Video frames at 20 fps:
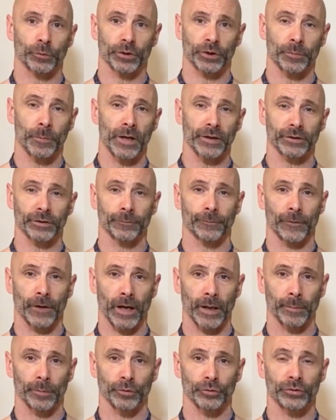twitch muscle
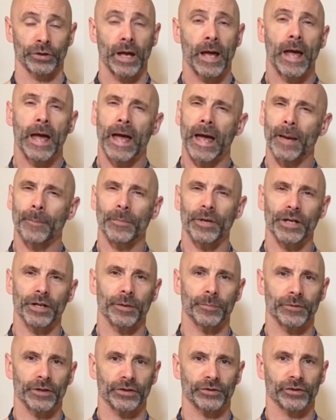fibers, and
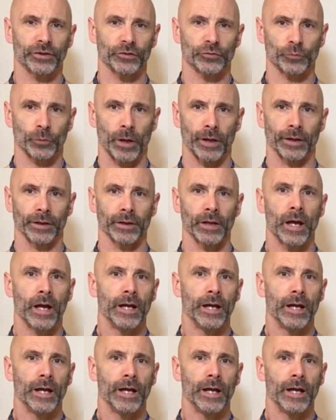medium distance running